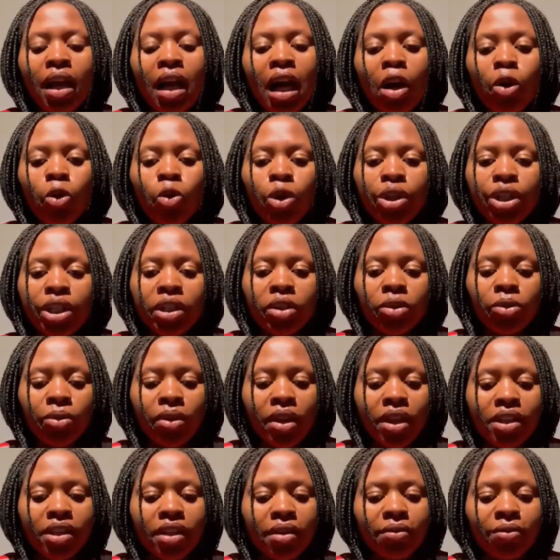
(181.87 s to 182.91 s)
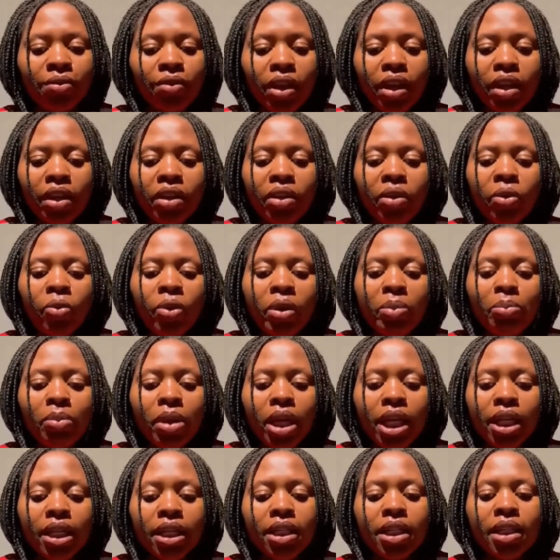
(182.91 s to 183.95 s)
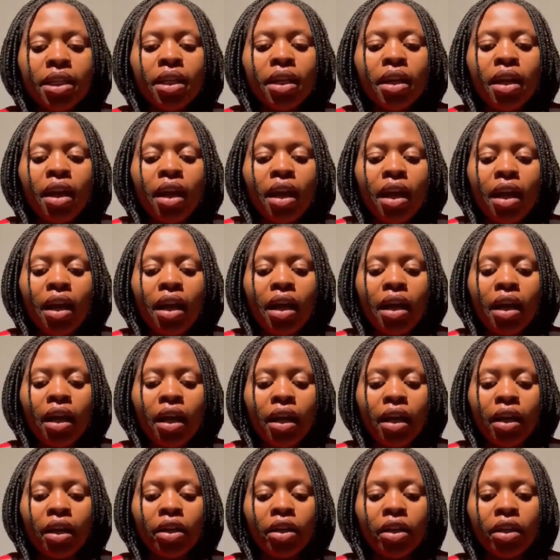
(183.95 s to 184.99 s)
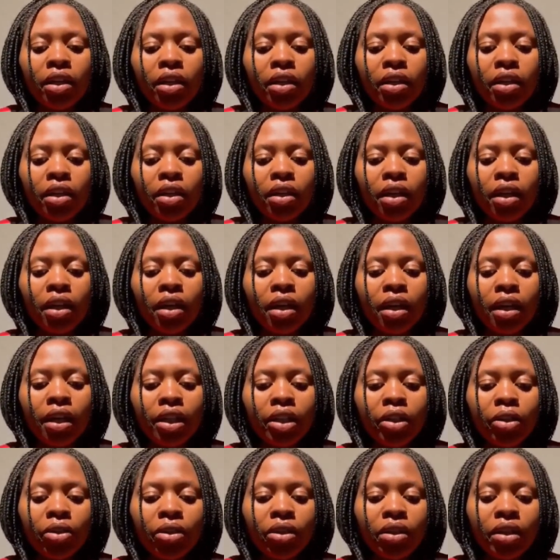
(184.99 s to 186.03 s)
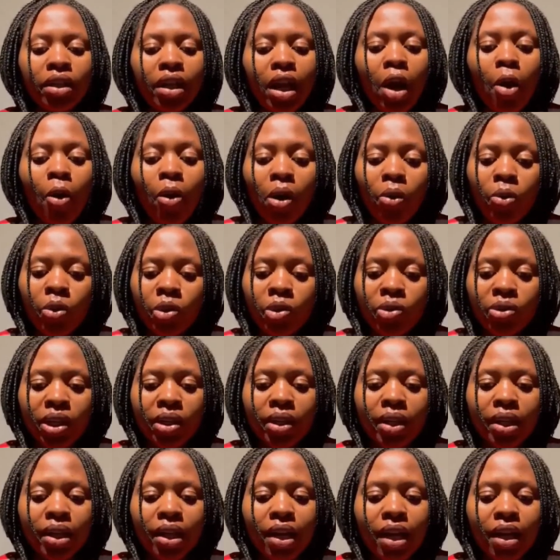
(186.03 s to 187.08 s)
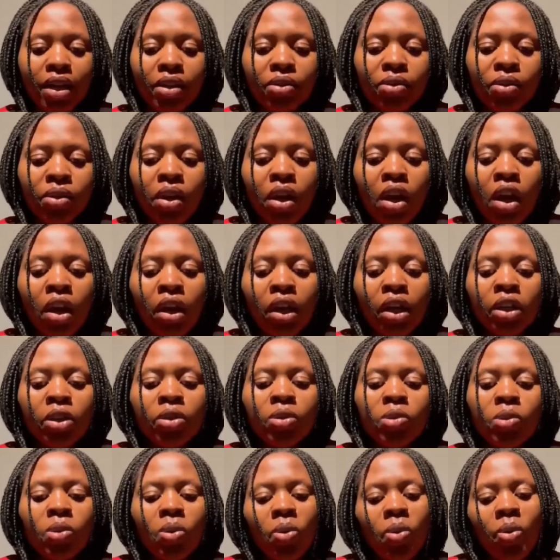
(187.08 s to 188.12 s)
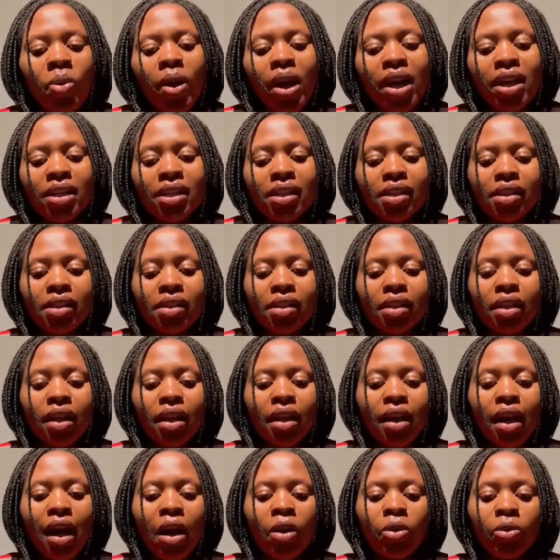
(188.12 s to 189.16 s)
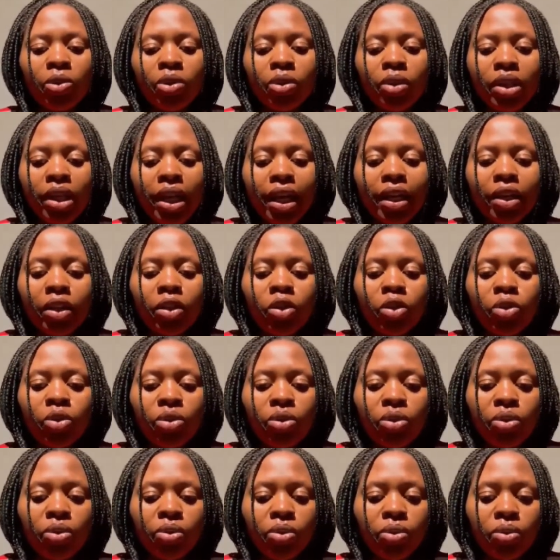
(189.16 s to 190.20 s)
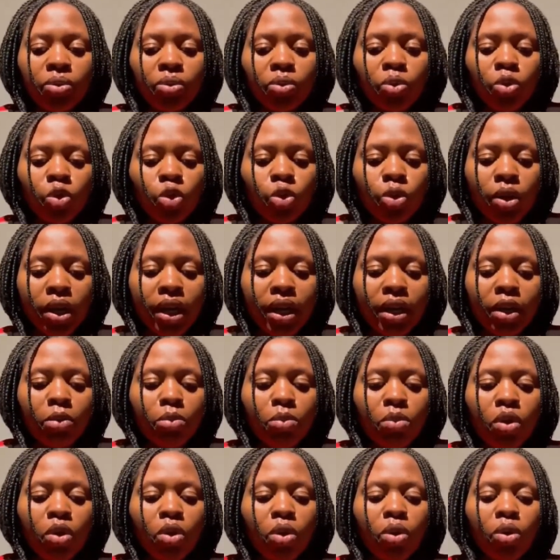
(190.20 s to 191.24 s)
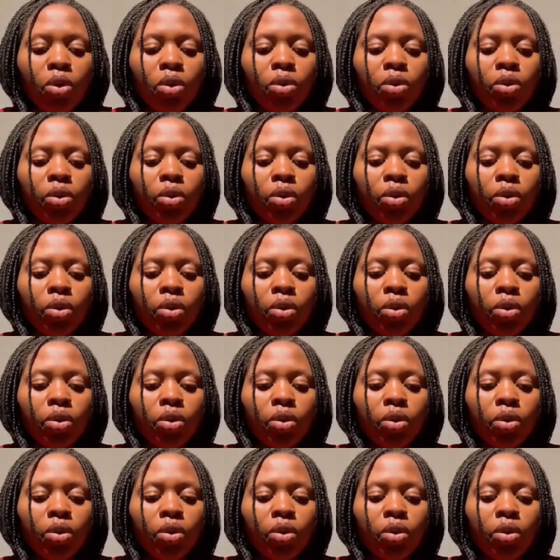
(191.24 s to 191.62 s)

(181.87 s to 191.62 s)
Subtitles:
according to the survey we made in our questionnaires. So, as I would like to train our